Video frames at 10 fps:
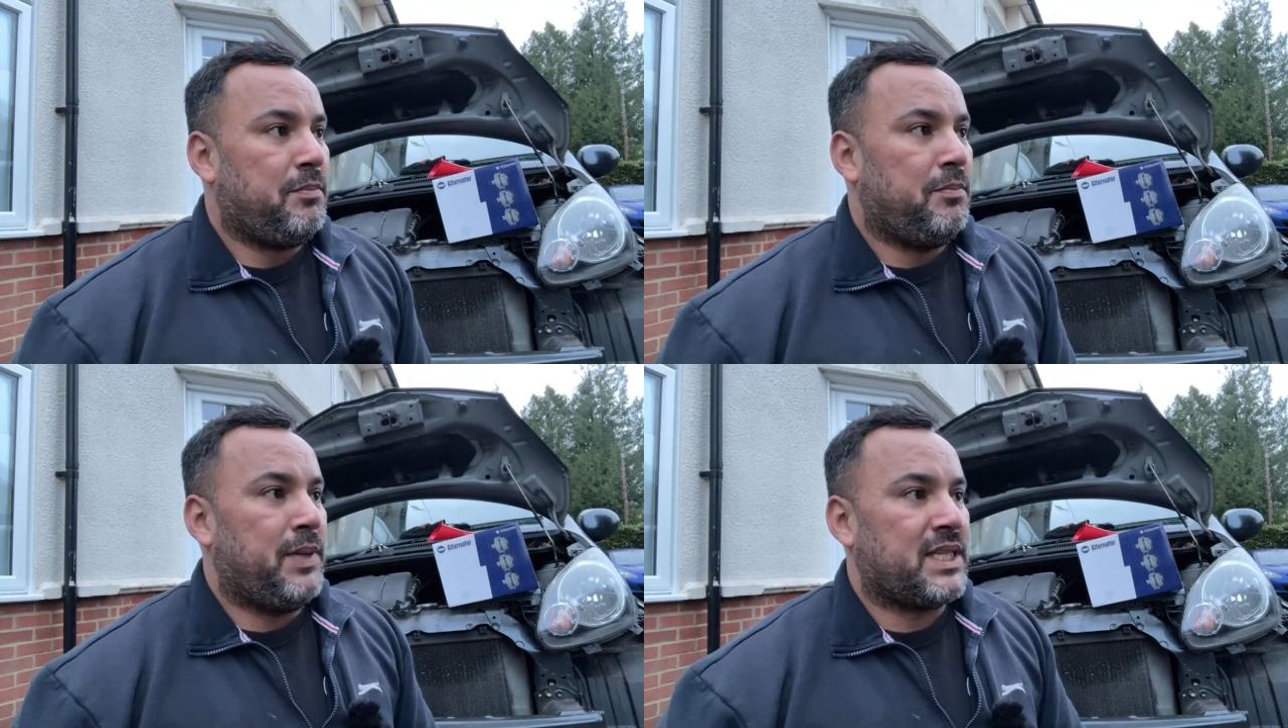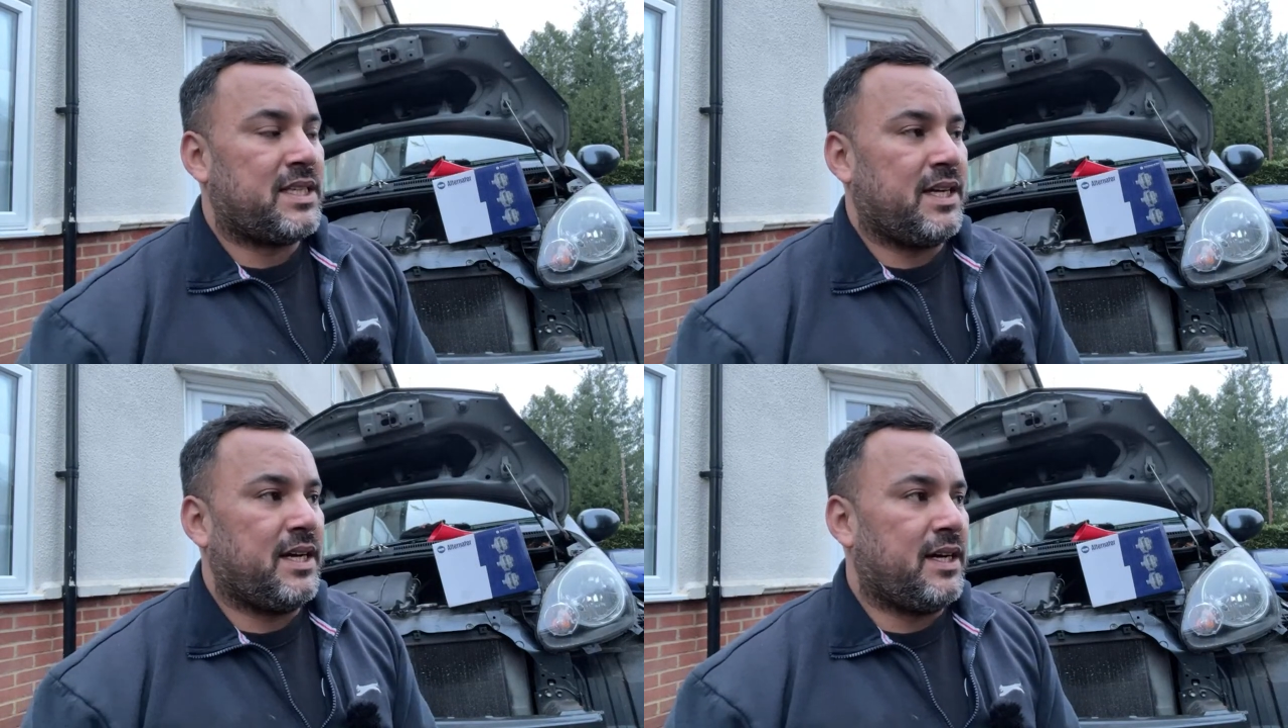But
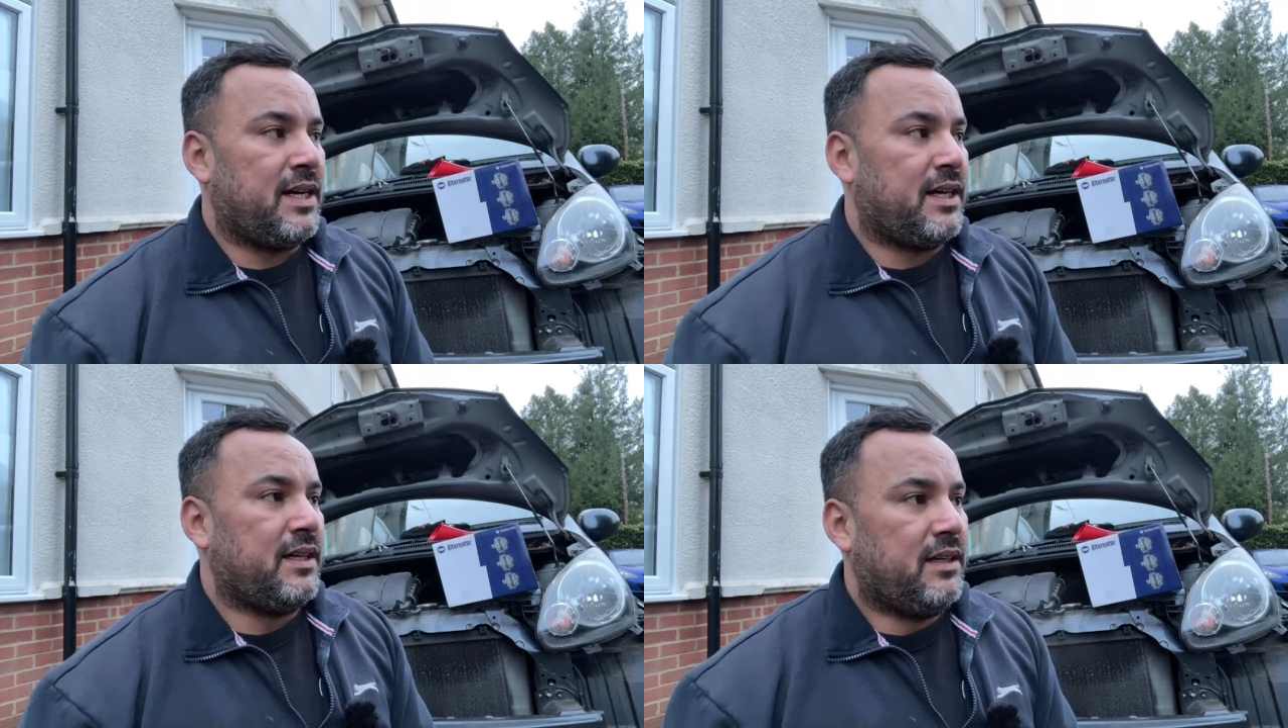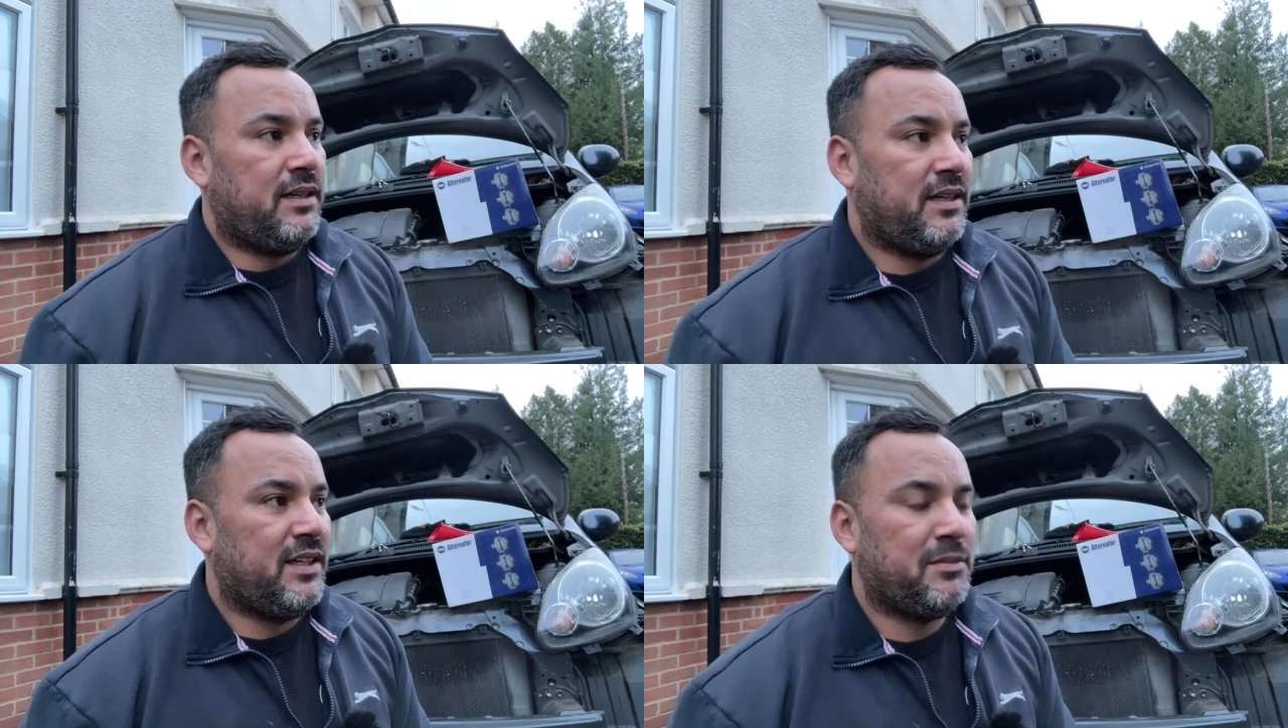
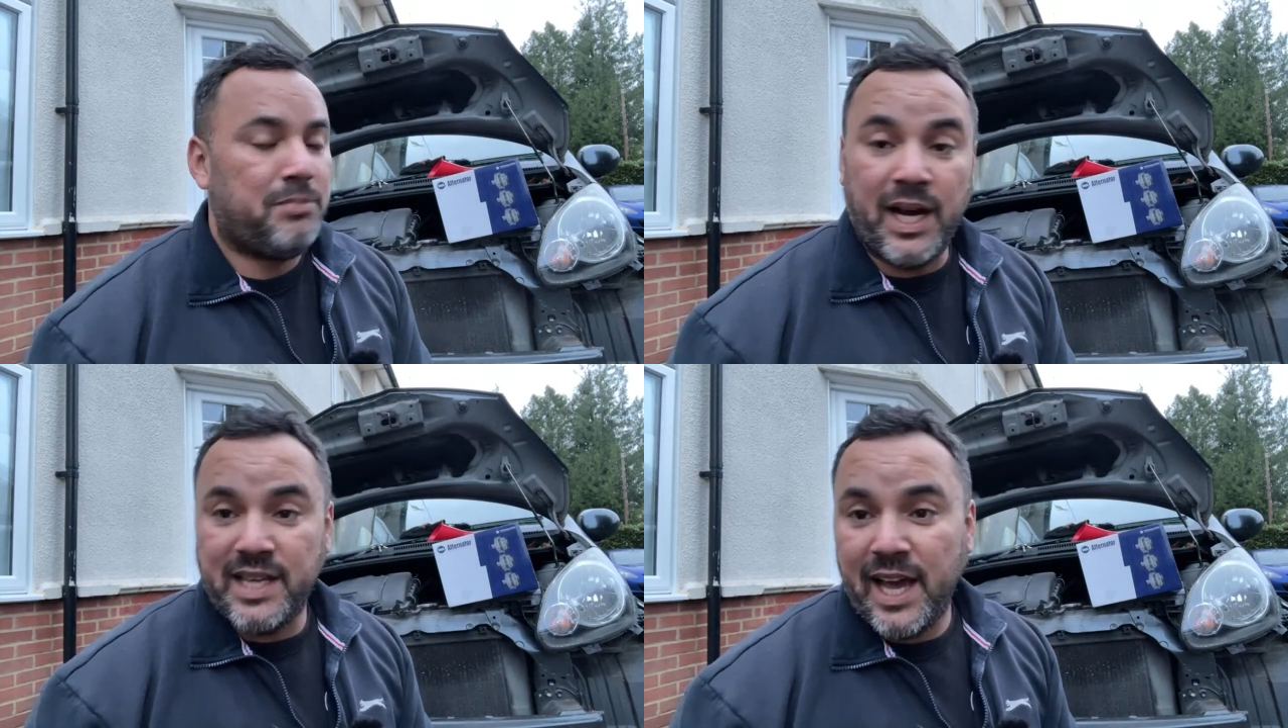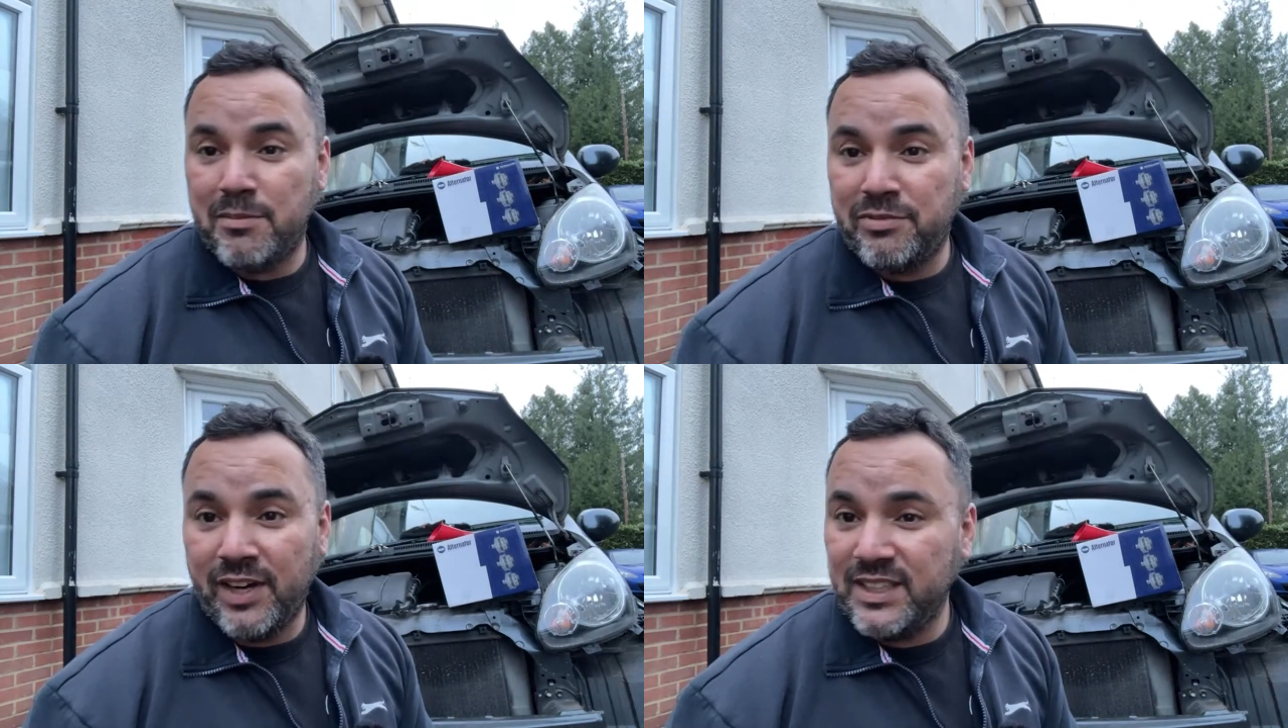yeah, I'm
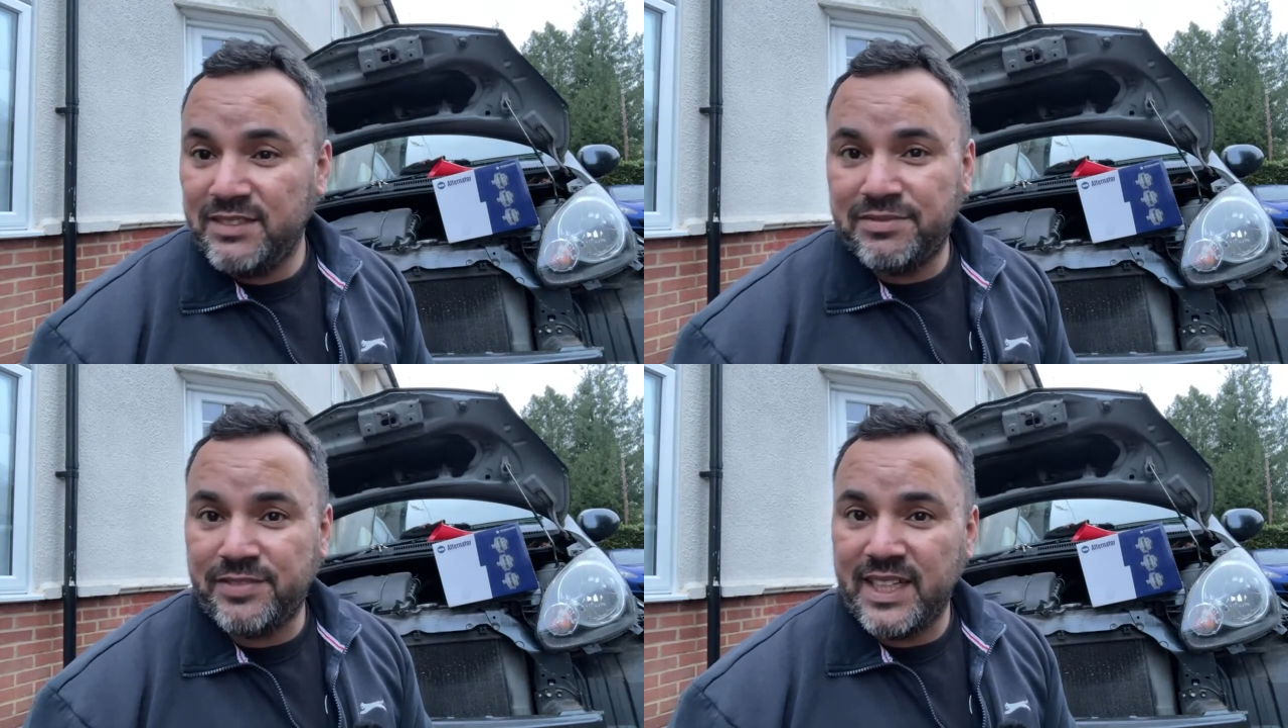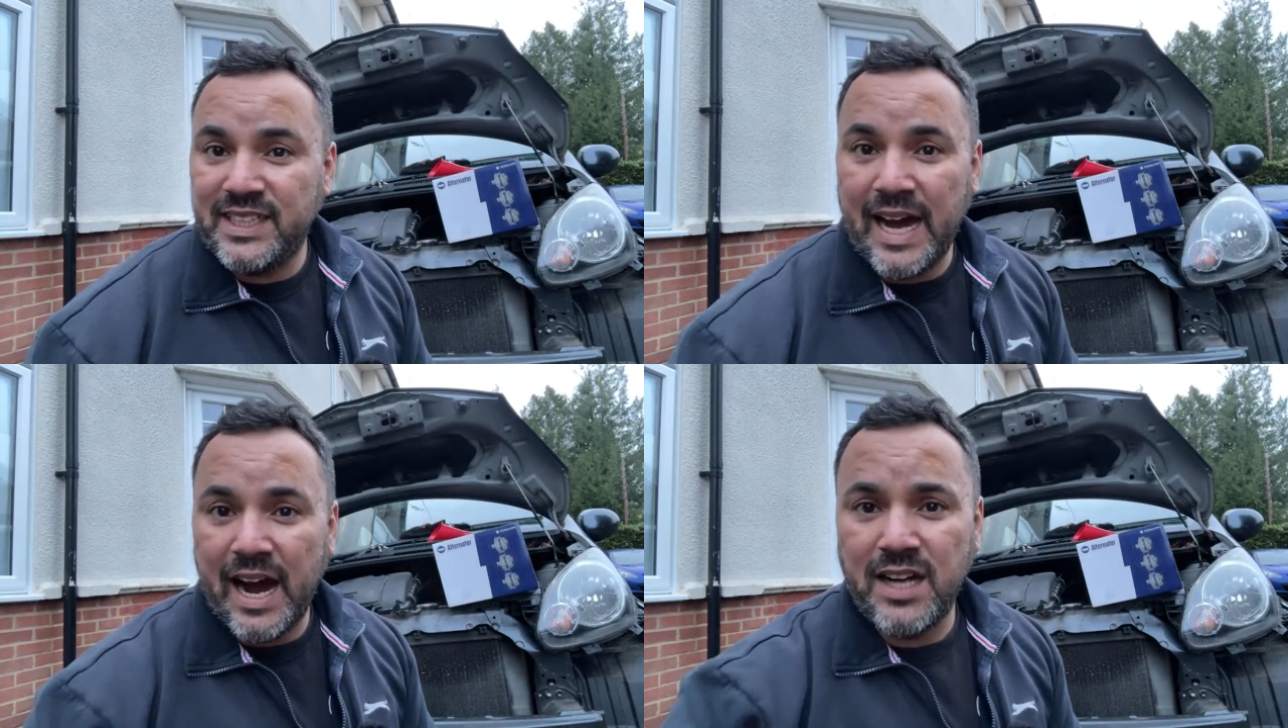finding
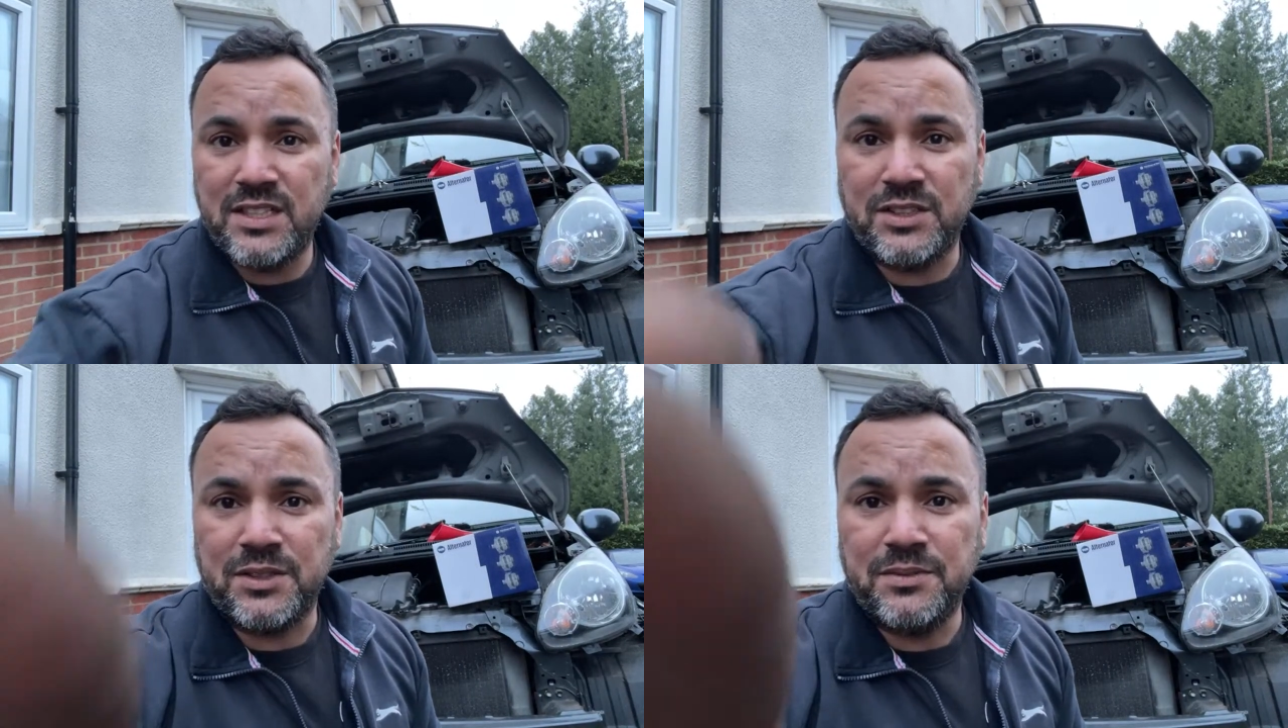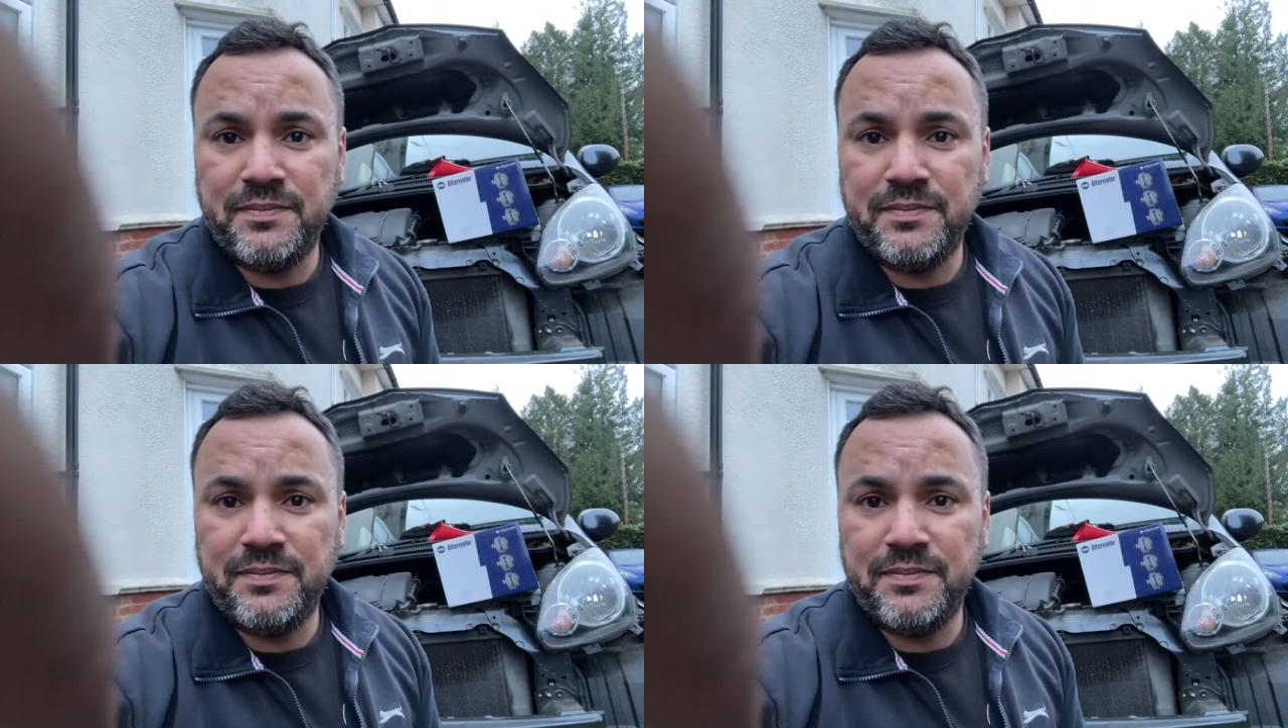hard, you know.